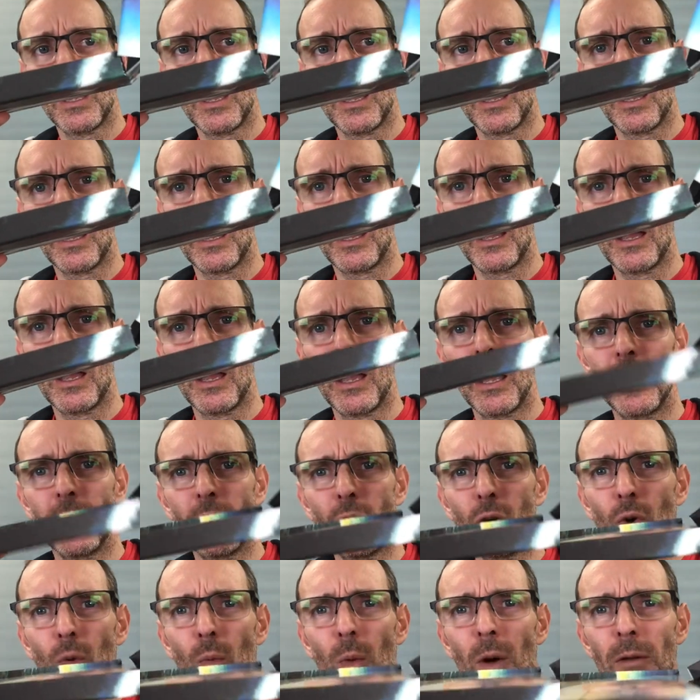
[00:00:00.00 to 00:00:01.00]
all
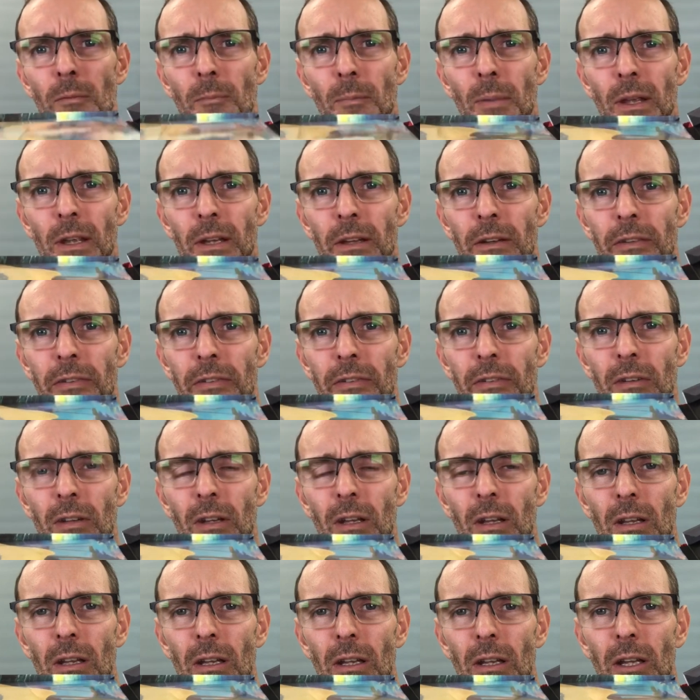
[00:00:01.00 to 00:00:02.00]
one piece,
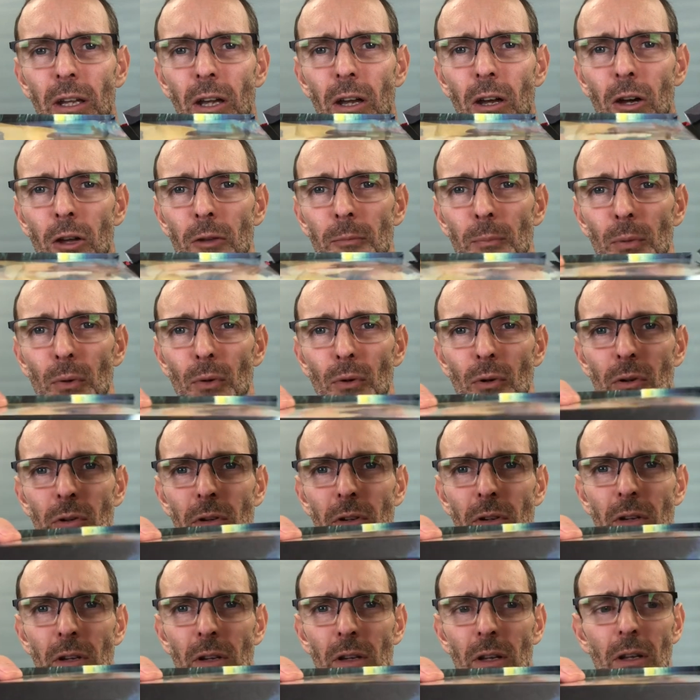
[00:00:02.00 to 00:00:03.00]
cardboard,
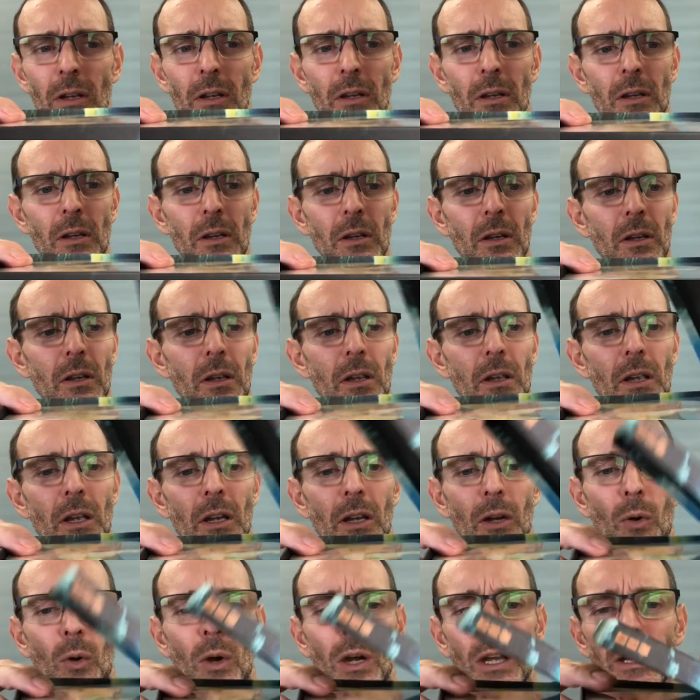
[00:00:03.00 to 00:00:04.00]

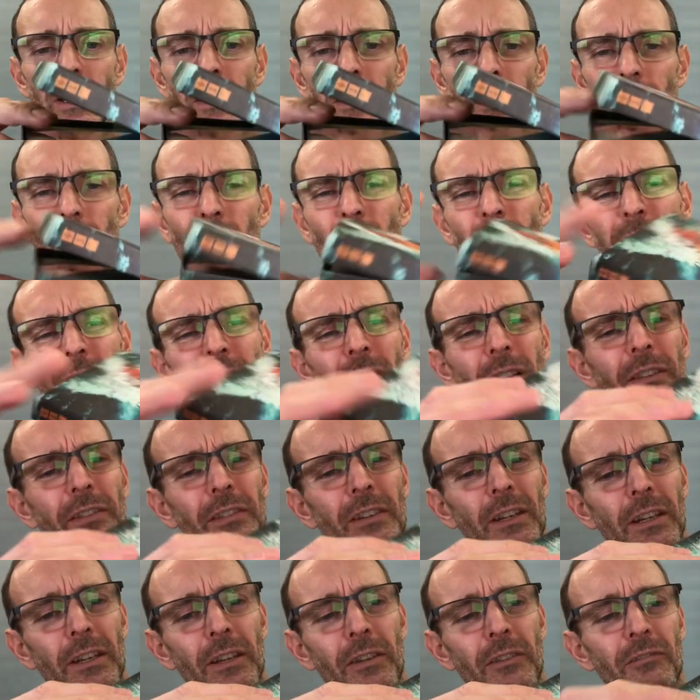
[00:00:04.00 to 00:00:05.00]
quite
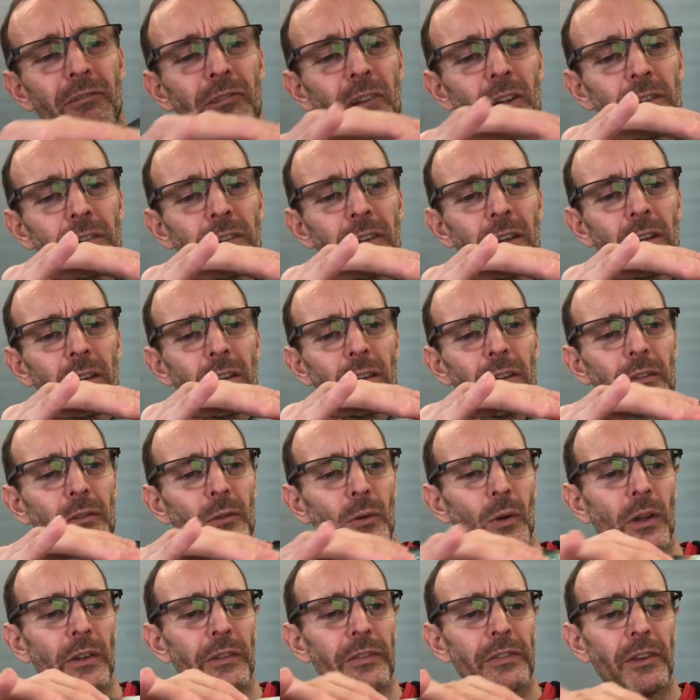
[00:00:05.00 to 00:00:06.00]
nicely constructed. It's
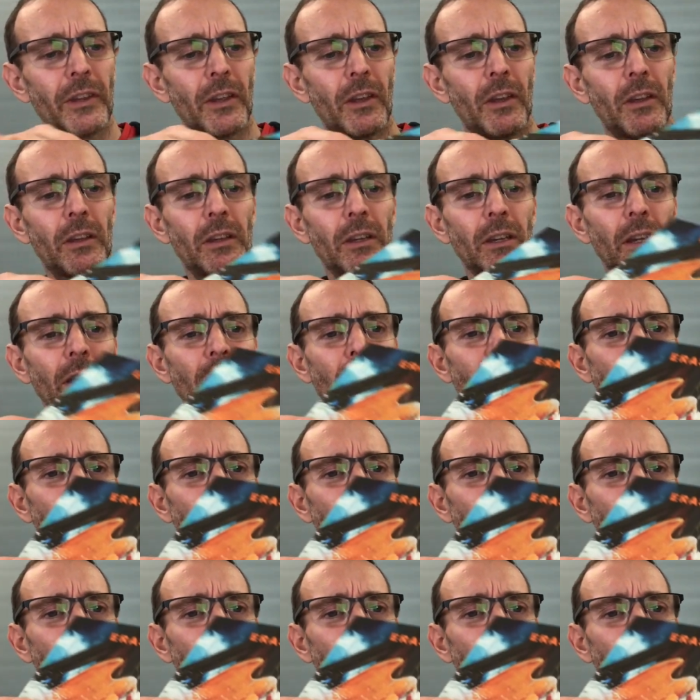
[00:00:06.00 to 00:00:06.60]
quite sturdy.